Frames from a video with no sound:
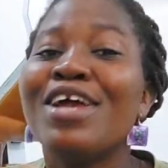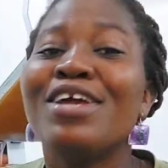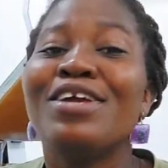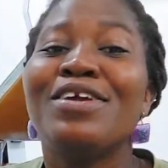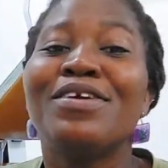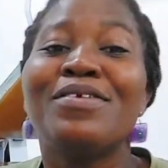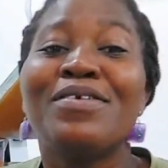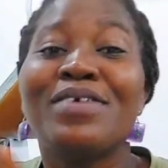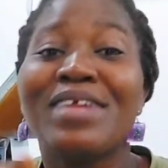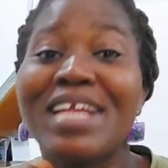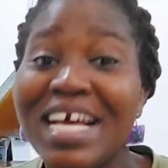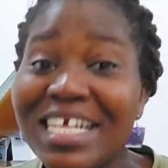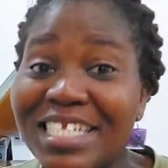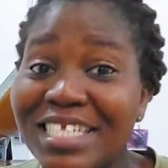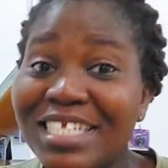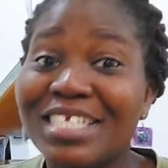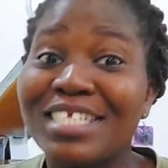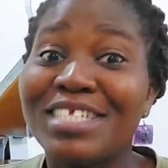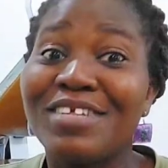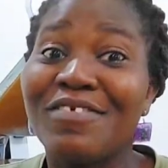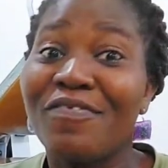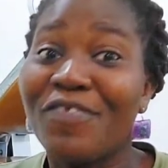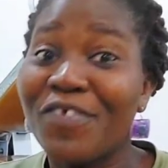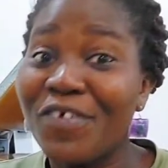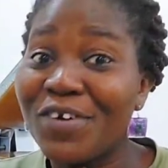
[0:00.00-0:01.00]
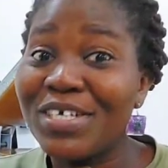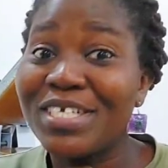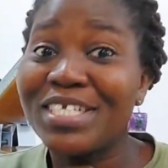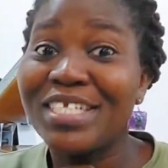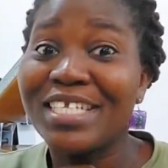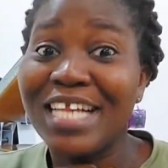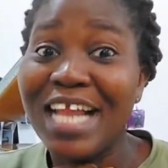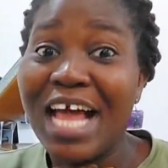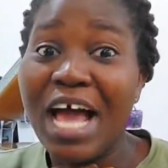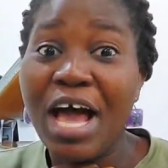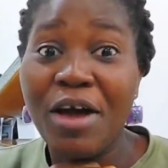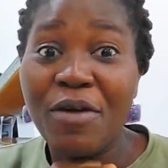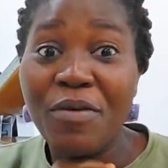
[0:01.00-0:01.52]
You know, that is the first
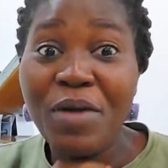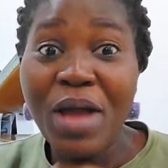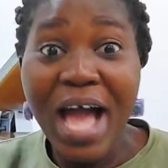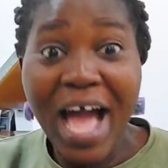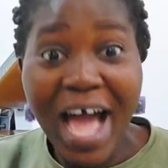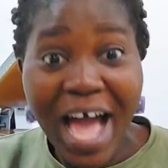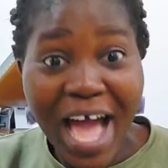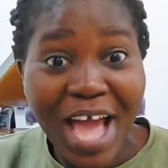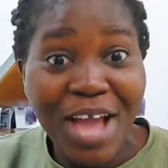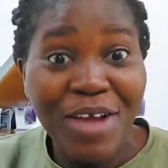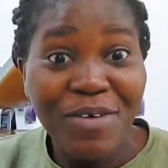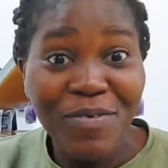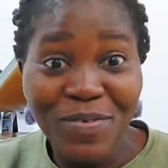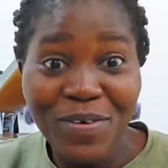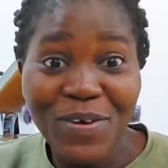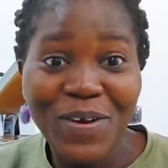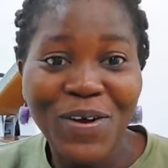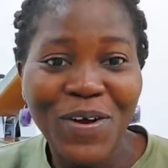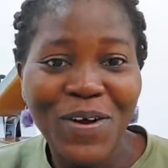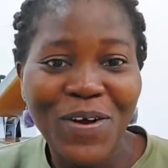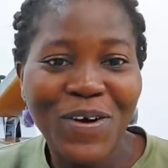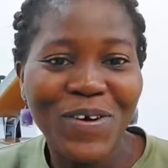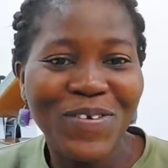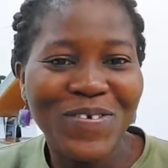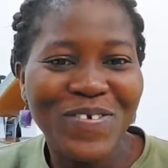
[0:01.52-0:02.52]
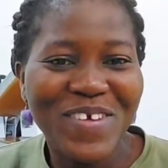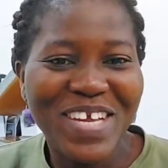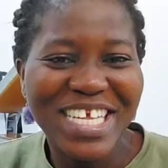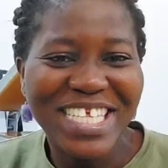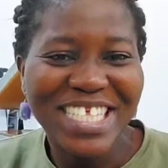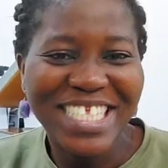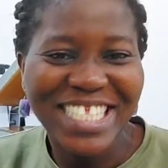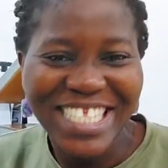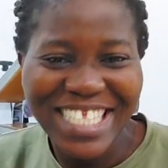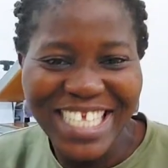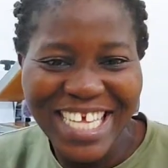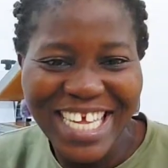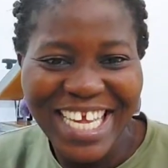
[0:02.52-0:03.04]
thing I will
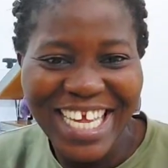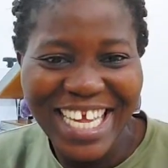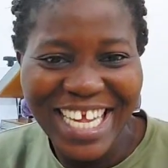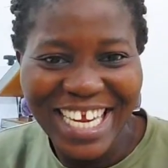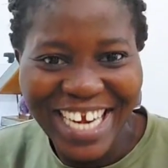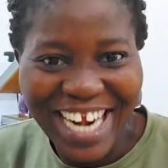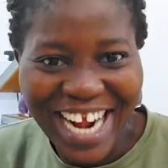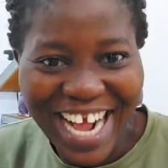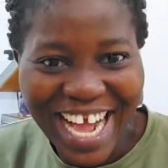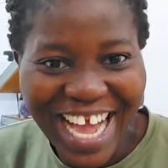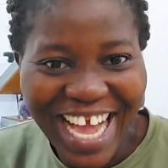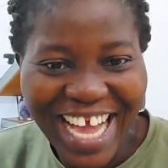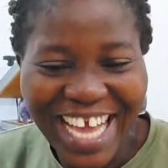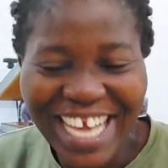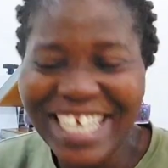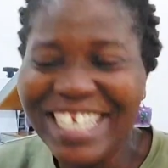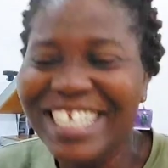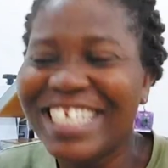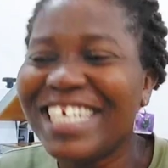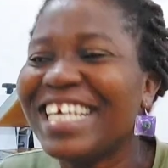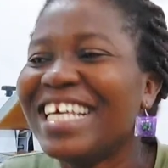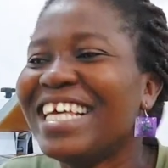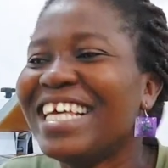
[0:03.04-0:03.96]
always say, right?